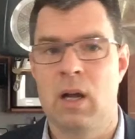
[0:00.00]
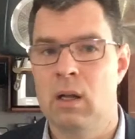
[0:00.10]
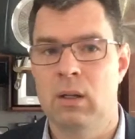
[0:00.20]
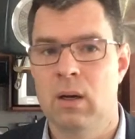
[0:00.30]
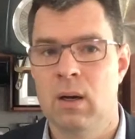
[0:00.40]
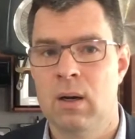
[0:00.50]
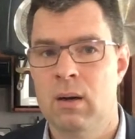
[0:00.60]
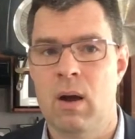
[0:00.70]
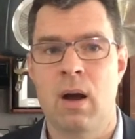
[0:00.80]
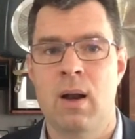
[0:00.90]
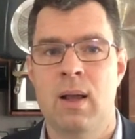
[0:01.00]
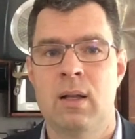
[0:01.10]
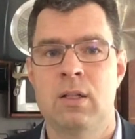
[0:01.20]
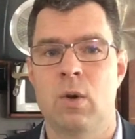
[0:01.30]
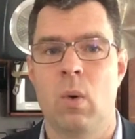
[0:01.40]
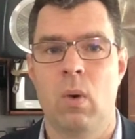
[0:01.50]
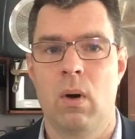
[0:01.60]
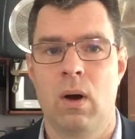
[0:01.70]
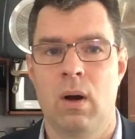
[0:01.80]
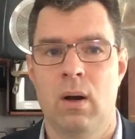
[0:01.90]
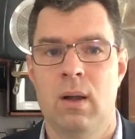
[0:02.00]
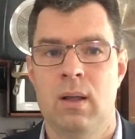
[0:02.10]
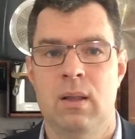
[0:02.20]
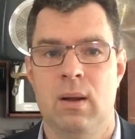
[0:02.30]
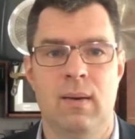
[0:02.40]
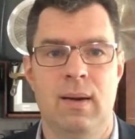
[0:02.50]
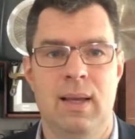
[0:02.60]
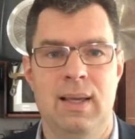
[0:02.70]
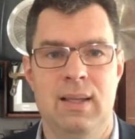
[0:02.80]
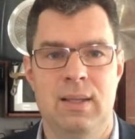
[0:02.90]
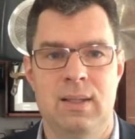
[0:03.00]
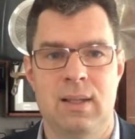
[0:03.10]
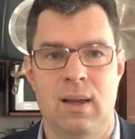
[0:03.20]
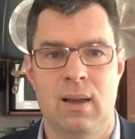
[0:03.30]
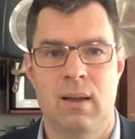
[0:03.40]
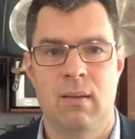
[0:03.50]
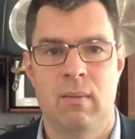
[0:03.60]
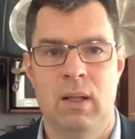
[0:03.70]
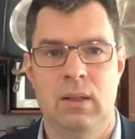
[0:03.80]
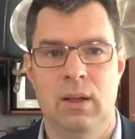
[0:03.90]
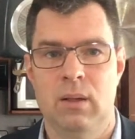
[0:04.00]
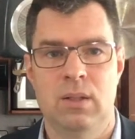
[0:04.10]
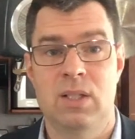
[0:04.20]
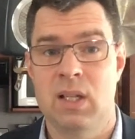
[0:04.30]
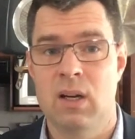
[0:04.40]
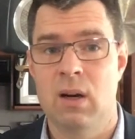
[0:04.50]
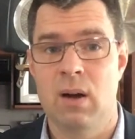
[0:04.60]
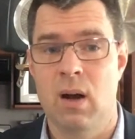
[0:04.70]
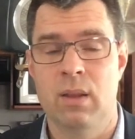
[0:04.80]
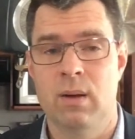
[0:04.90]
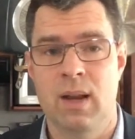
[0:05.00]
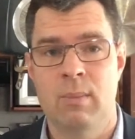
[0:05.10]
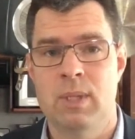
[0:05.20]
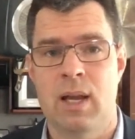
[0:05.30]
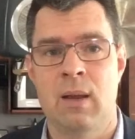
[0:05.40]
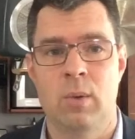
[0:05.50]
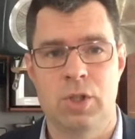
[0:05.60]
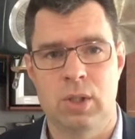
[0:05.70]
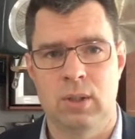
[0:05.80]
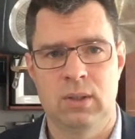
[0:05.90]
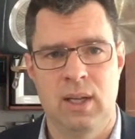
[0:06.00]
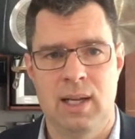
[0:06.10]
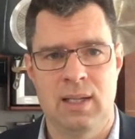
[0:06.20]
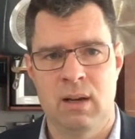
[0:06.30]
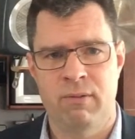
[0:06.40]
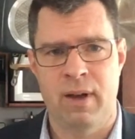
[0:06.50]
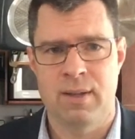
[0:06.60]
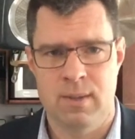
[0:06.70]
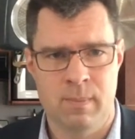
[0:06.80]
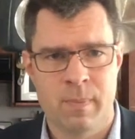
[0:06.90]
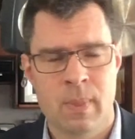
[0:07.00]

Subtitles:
color on it, or there is a little sticker on their name tag which clearly identifies them.